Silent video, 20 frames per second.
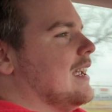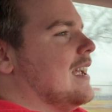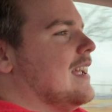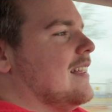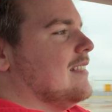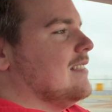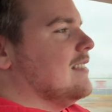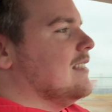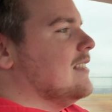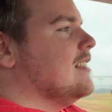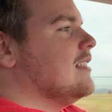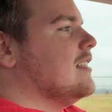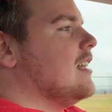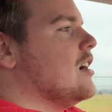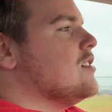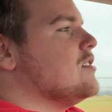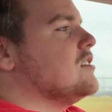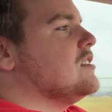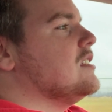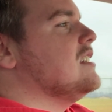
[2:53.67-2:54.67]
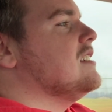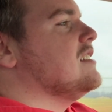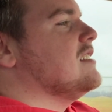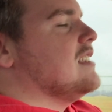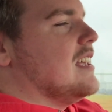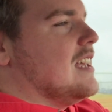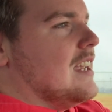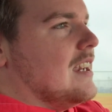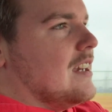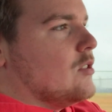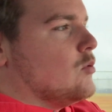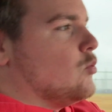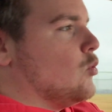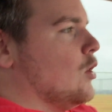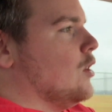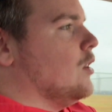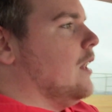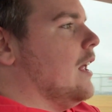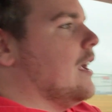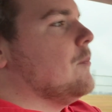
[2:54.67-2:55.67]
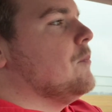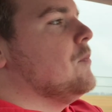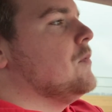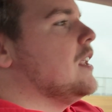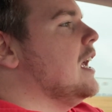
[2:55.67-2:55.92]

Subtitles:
And there's these things where like